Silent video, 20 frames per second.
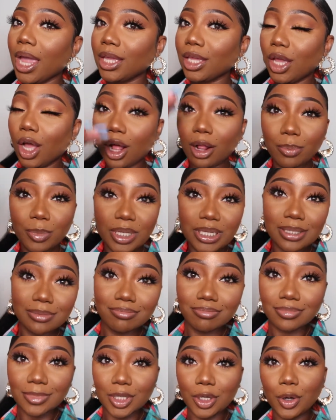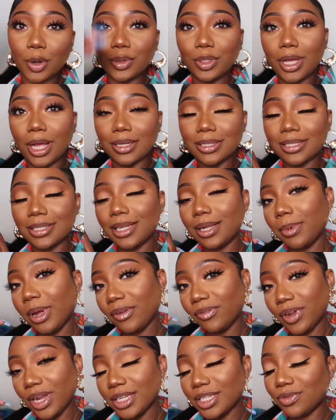y'all be you know y'all see my
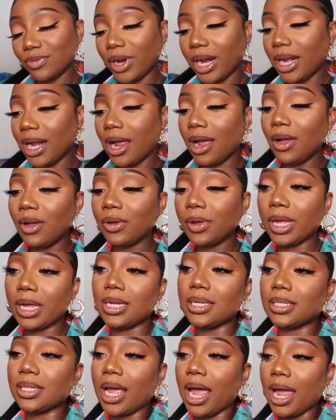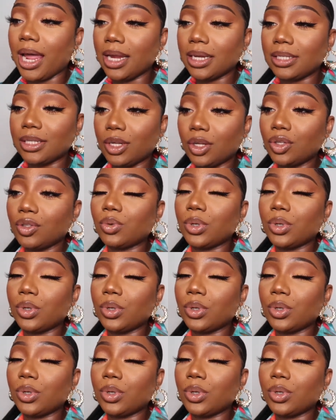face right now because i didn't